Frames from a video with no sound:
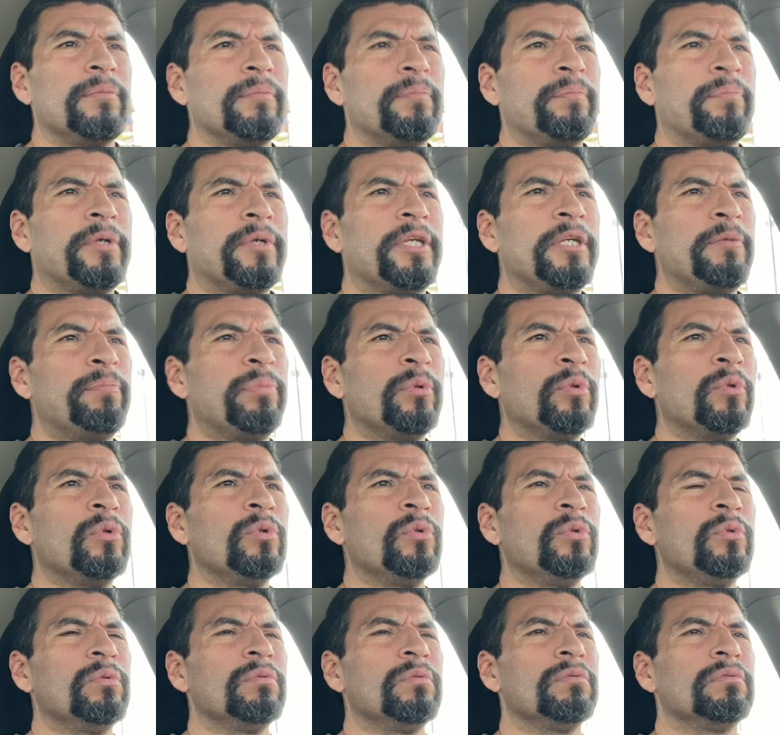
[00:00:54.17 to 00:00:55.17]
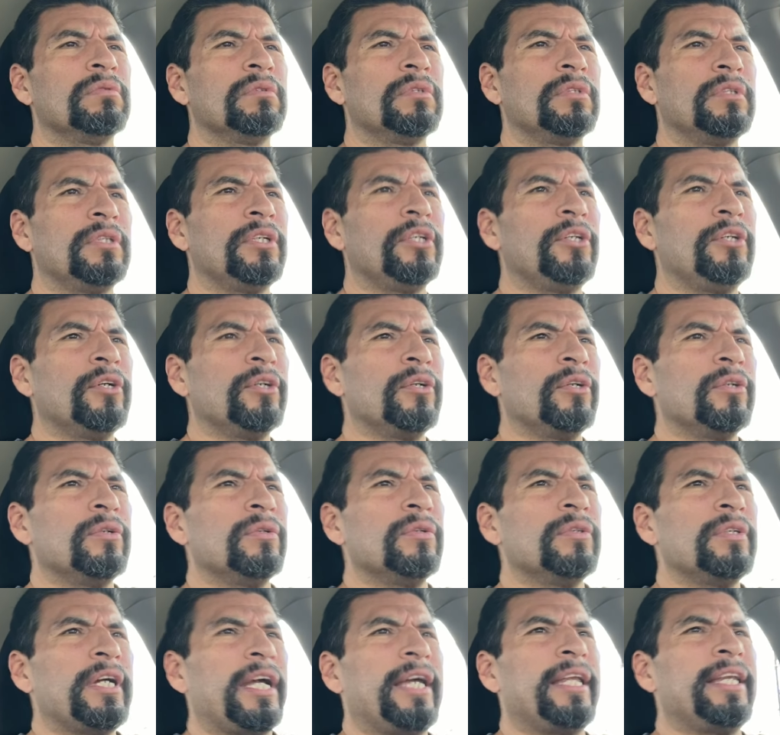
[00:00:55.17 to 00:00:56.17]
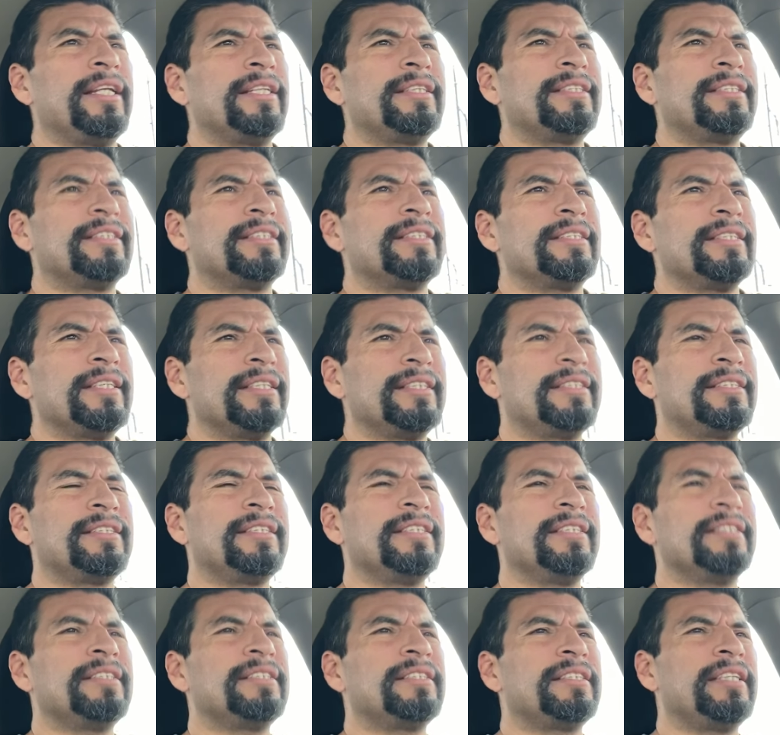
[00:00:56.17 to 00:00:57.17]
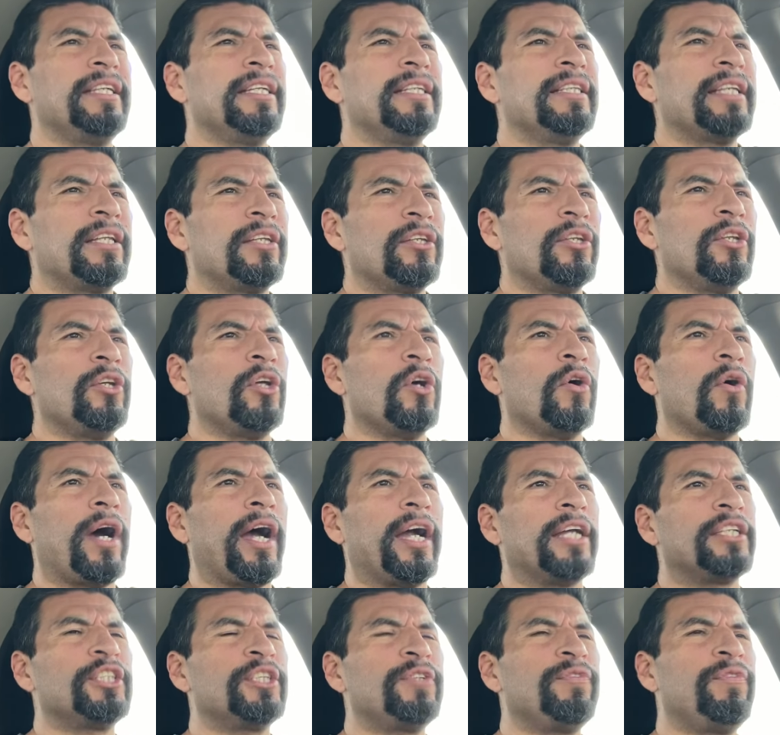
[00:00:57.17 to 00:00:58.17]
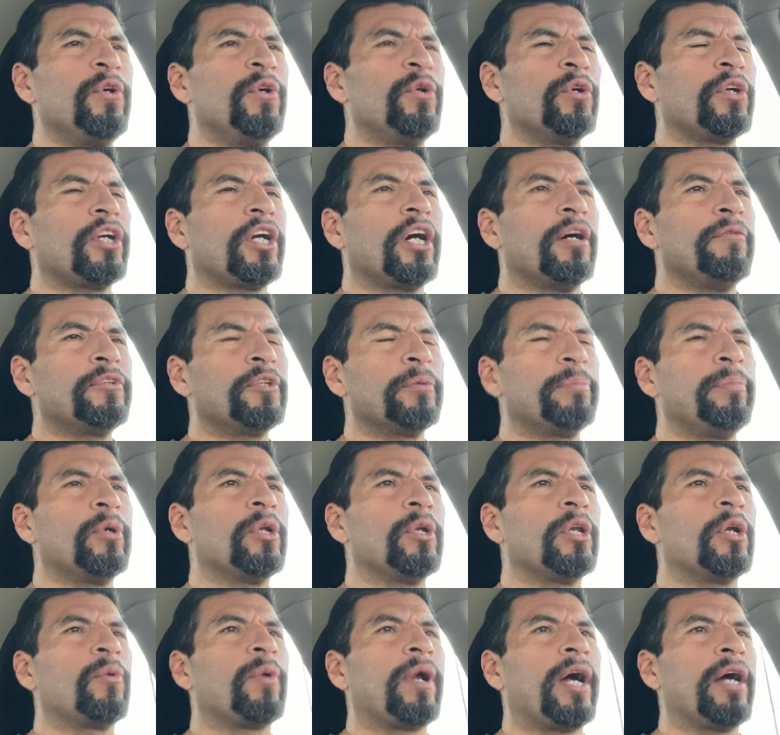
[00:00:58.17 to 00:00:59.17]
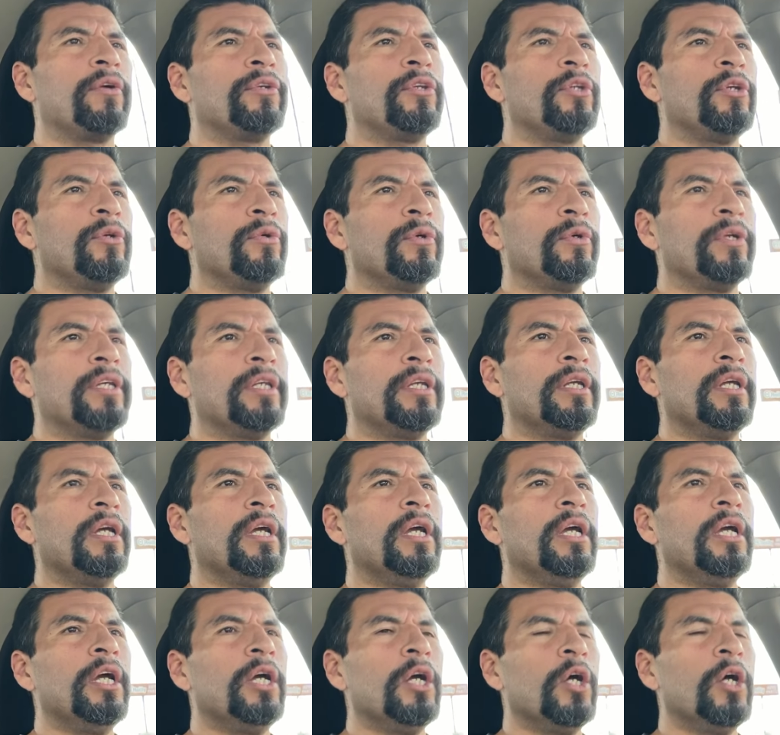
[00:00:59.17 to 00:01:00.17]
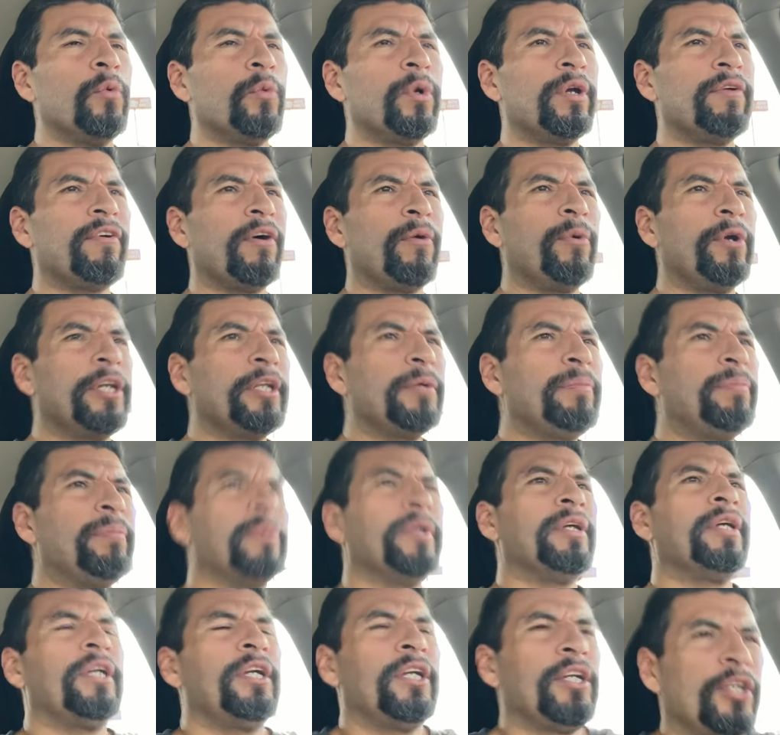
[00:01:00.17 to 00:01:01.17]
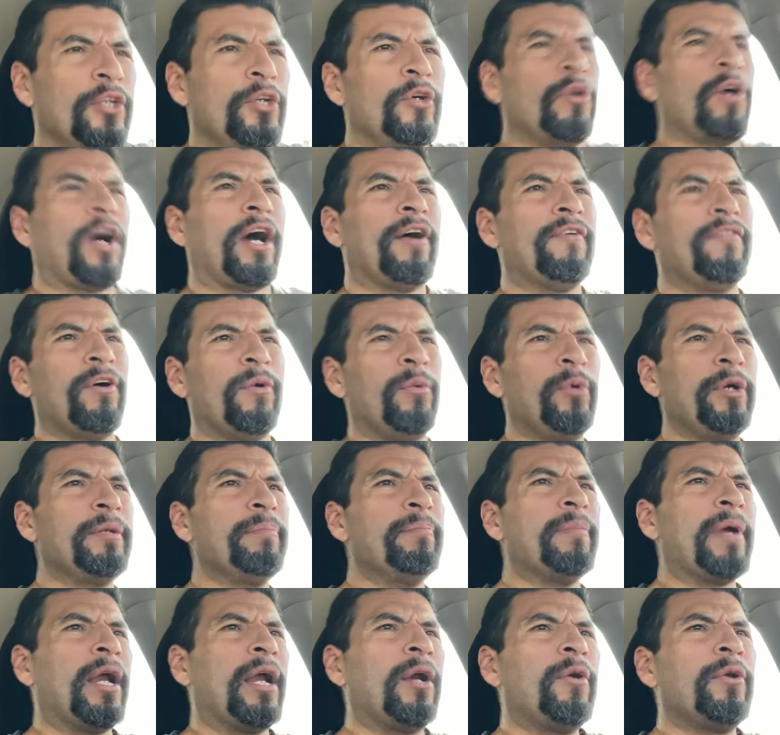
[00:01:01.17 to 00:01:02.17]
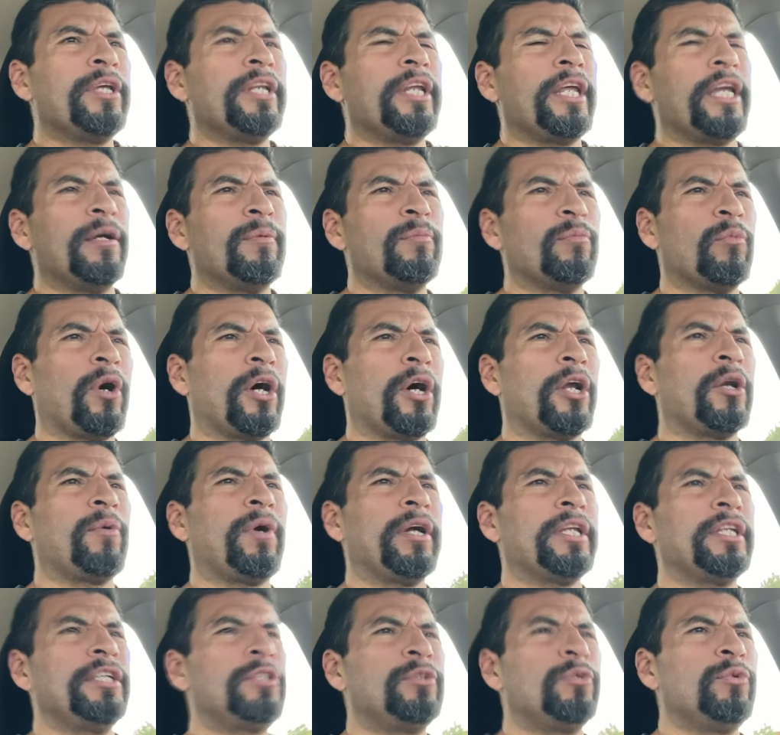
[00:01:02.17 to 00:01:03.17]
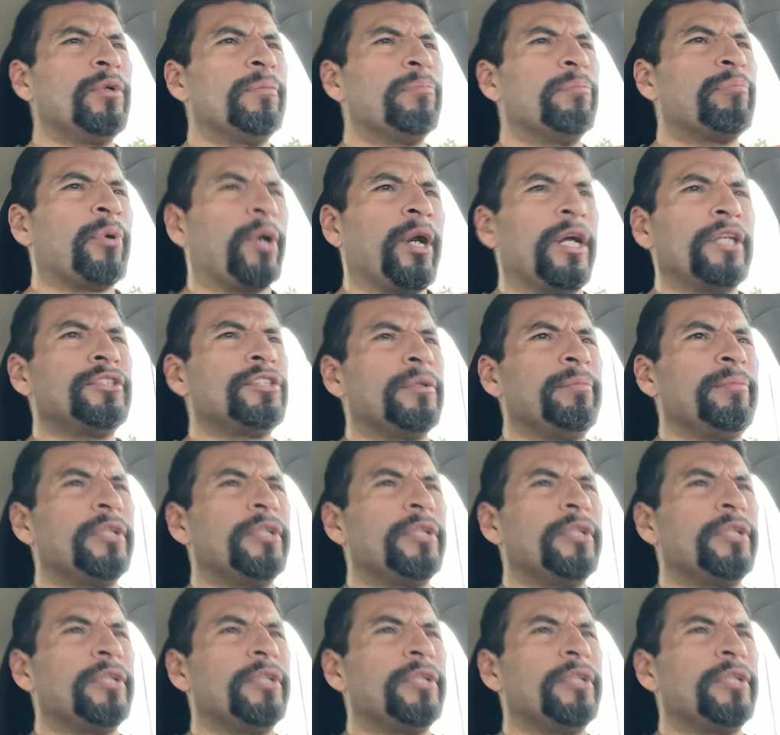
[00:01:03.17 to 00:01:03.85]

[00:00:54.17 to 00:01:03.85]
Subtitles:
people, and it's this thing that, I just feel comfortable around you, and we've already, I've already married him. Why do I need to impress him